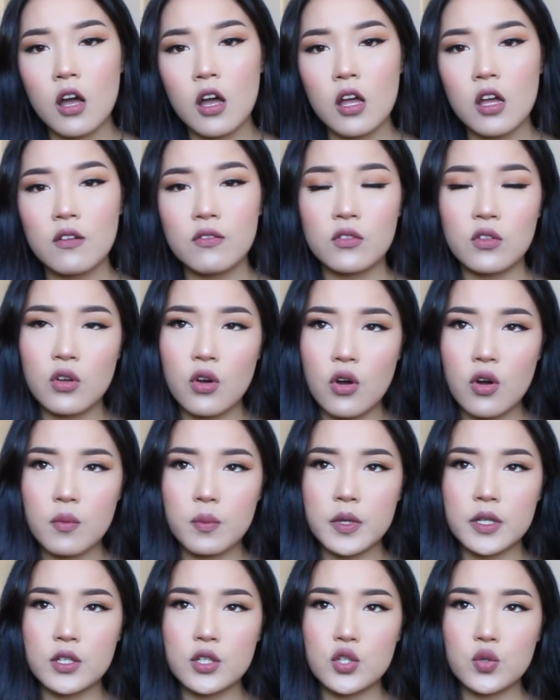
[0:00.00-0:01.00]
I have
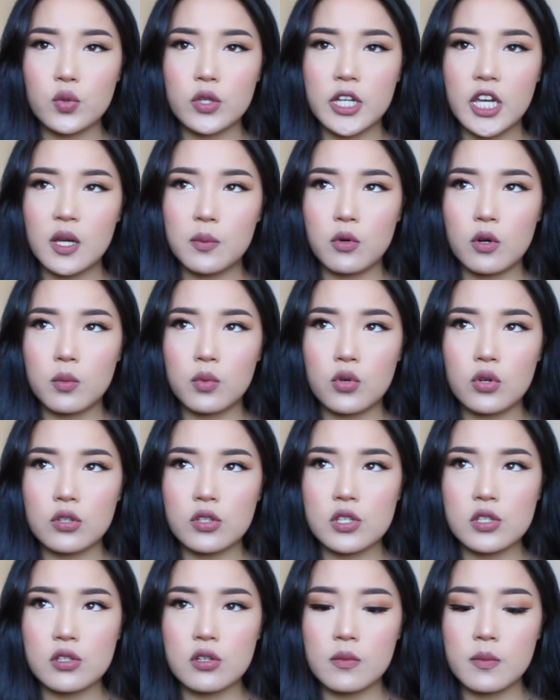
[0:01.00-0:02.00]
not been to a K-pop
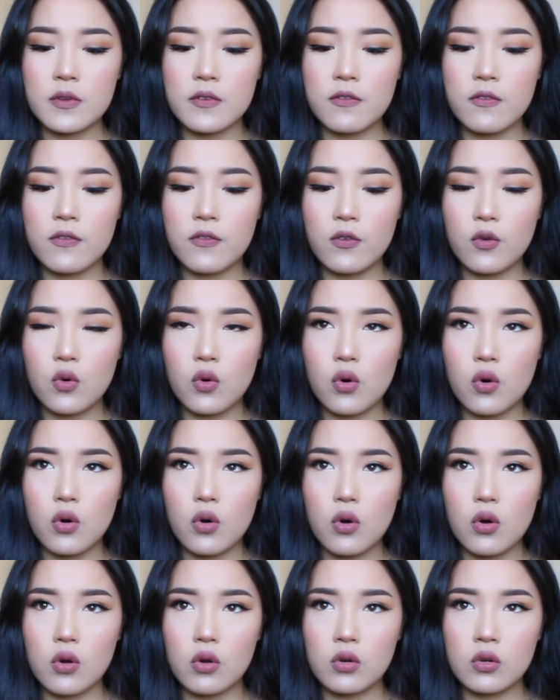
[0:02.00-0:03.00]
concert
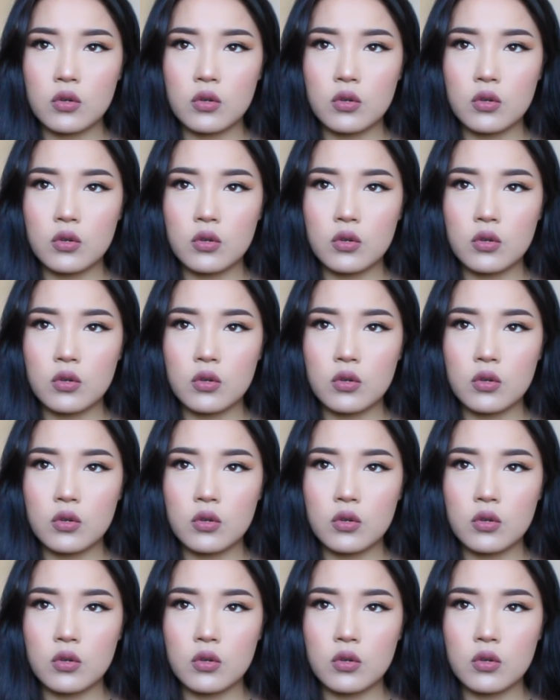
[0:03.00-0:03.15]
before